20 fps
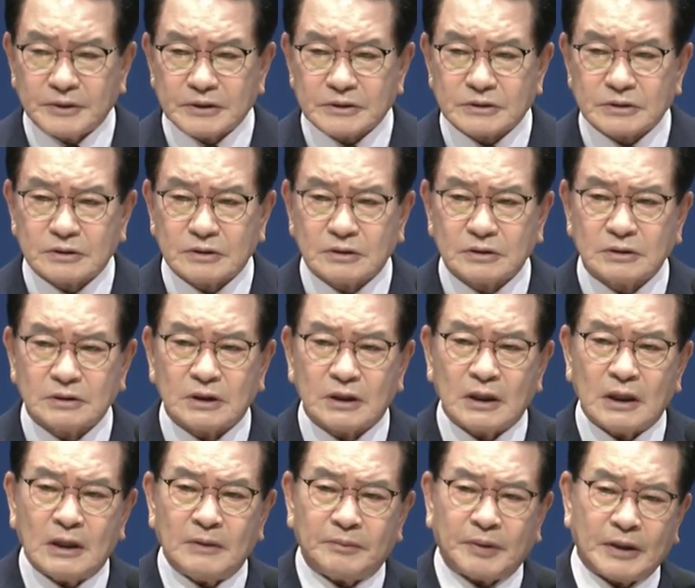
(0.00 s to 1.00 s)
This is
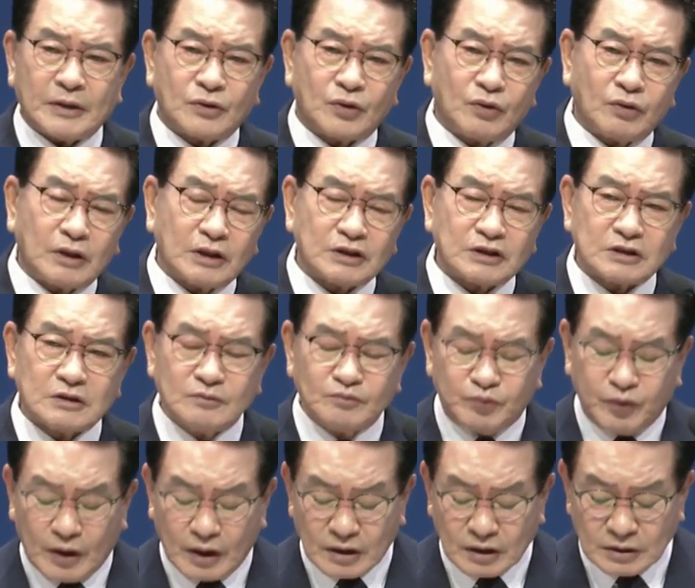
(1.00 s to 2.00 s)
because the
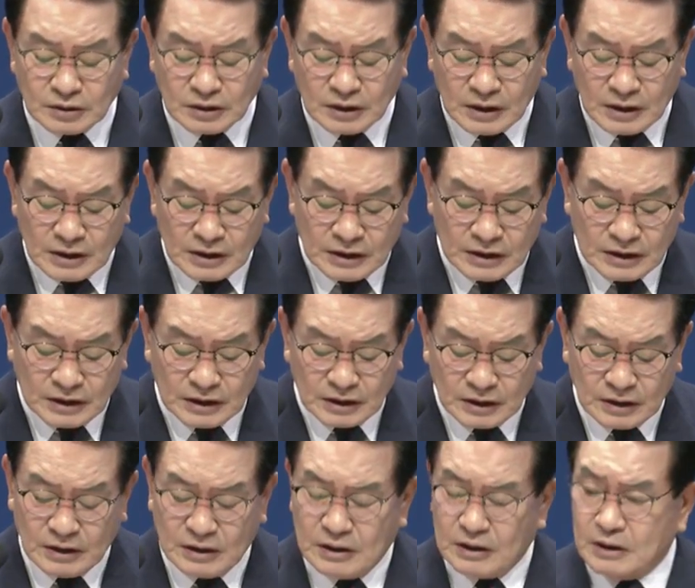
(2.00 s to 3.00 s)
author Mark followed
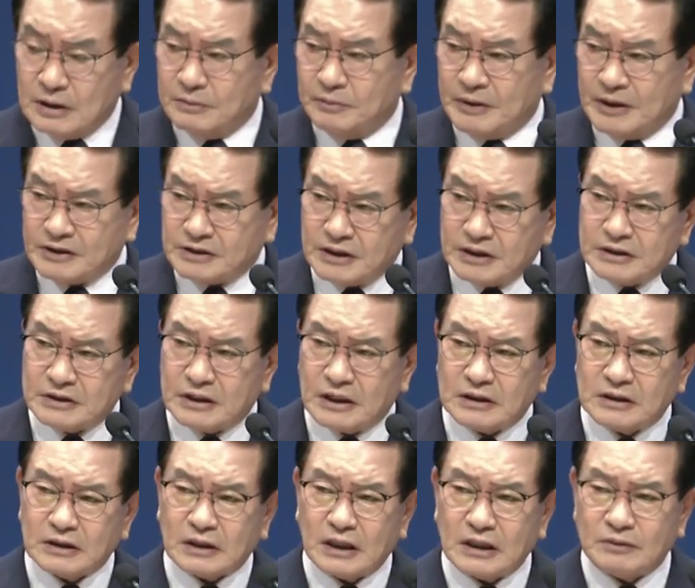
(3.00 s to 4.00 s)
Peter and recorded the
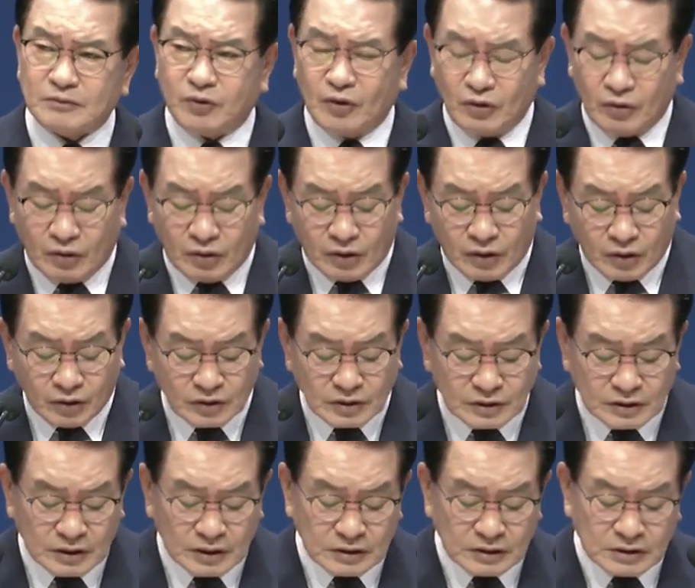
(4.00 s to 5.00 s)
messages
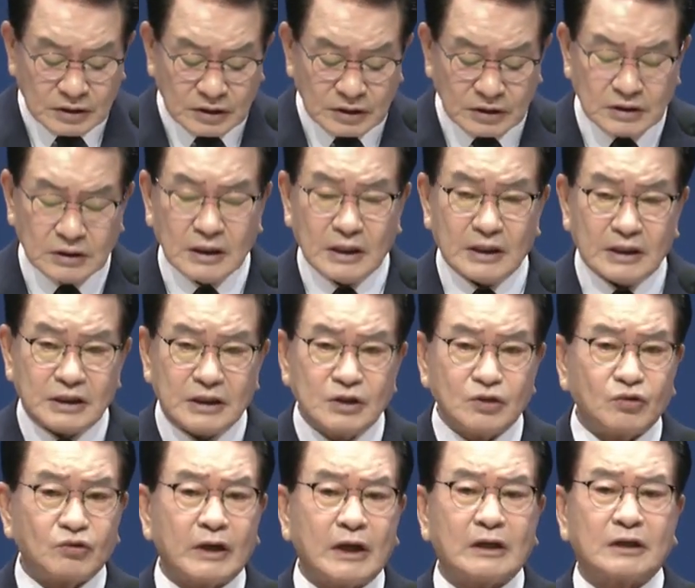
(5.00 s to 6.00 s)
that he had proclaimed
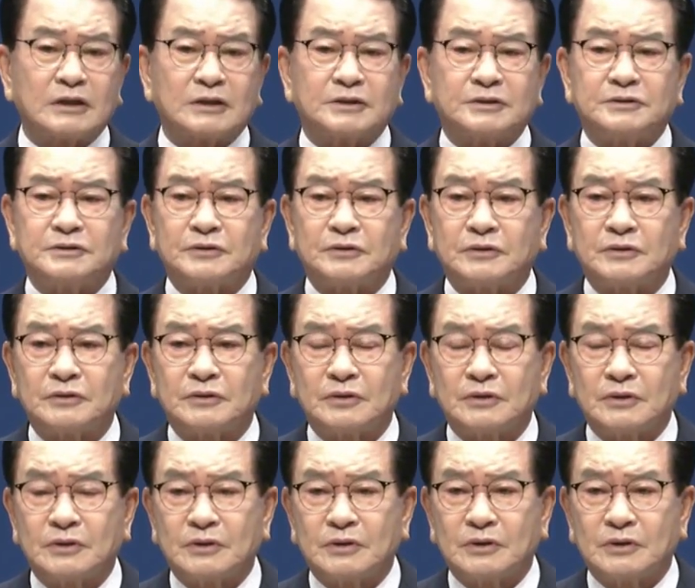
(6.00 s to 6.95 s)
and mentioned.